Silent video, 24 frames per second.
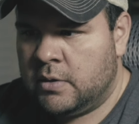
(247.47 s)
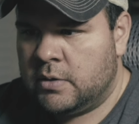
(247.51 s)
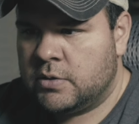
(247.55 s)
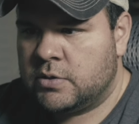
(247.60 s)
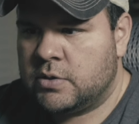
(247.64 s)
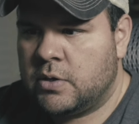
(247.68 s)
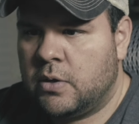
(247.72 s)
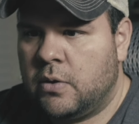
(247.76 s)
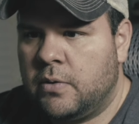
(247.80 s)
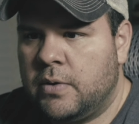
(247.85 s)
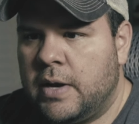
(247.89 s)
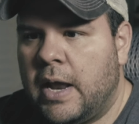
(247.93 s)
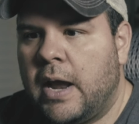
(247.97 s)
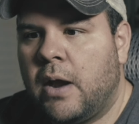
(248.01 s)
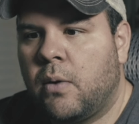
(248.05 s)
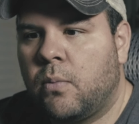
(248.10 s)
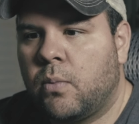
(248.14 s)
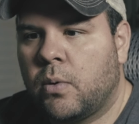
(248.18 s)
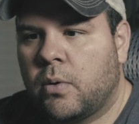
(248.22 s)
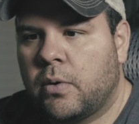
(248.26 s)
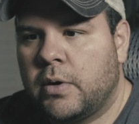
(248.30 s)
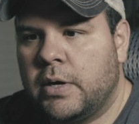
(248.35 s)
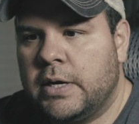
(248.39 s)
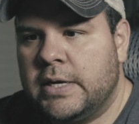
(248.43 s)
So now
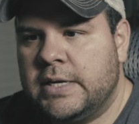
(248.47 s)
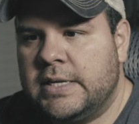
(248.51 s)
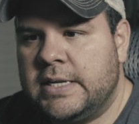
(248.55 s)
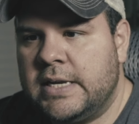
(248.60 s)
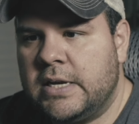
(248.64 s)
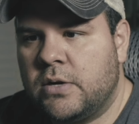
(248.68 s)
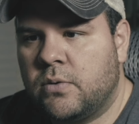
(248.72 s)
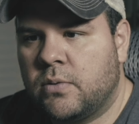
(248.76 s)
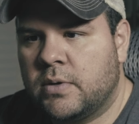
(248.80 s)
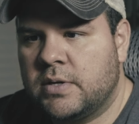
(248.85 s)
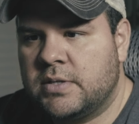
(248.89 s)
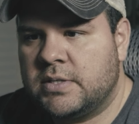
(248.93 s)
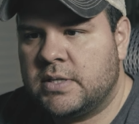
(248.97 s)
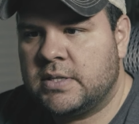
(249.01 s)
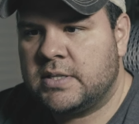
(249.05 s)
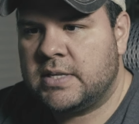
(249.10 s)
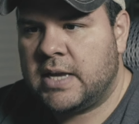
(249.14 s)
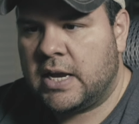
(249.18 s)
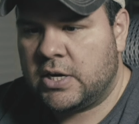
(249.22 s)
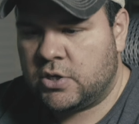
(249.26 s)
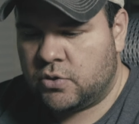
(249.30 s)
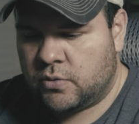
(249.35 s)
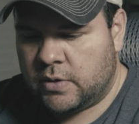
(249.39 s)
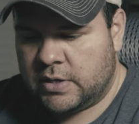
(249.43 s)
we're going to decrease the
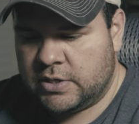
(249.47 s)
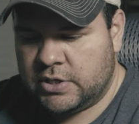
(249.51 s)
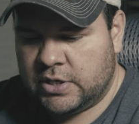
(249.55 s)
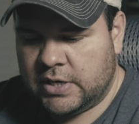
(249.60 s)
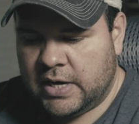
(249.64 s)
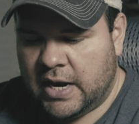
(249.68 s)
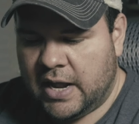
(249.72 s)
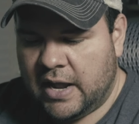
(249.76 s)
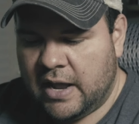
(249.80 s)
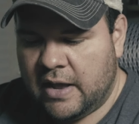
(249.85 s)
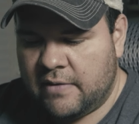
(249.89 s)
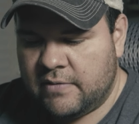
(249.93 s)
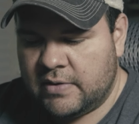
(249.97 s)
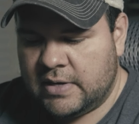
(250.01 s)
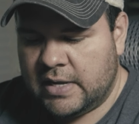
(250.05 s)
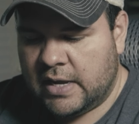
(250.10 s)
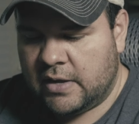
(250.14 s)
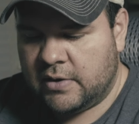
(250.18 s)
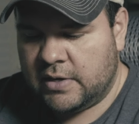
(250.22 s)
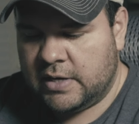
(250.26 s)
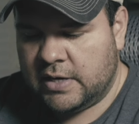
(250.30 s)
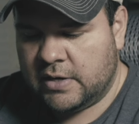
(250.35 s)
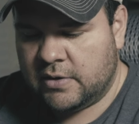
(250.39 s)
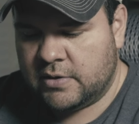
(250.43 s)
saturation. I have it
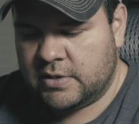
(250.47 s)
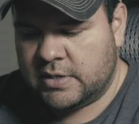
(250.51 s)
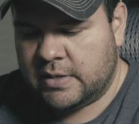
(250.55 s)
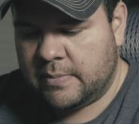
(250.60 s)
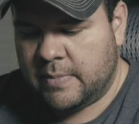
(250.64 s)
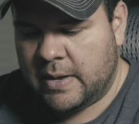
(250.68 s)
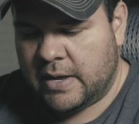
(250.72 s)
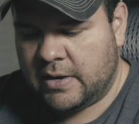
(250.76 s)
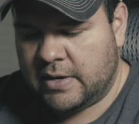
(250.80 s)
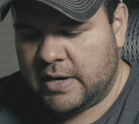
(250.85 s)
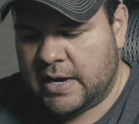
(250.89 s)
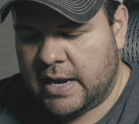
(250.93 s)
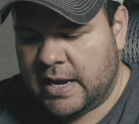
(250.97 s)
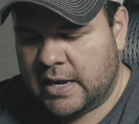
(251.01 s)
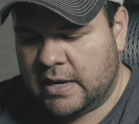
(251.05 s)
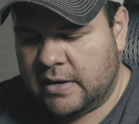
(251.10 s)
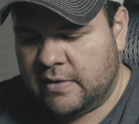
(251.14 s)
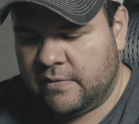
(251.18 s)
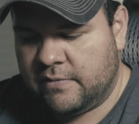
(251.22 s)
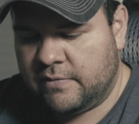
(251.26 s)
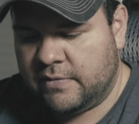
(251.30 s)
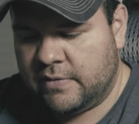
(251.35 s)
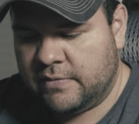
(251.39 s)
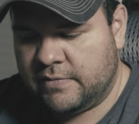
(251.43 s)
down here to about
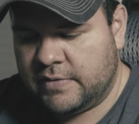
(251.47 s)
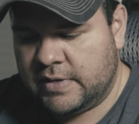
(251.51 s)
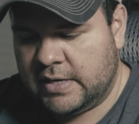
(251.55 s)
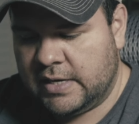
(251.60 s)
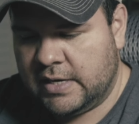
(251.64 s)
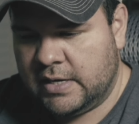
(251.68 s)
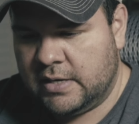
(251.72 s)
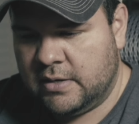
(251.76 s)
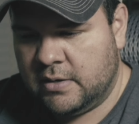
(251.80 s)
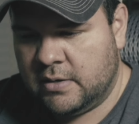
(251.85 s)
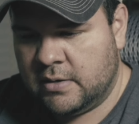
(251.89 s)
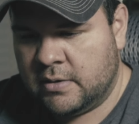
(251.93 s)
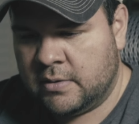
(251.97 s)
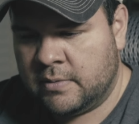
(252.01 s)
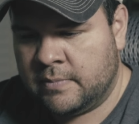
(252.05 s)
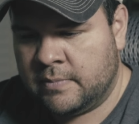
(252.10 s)
-15.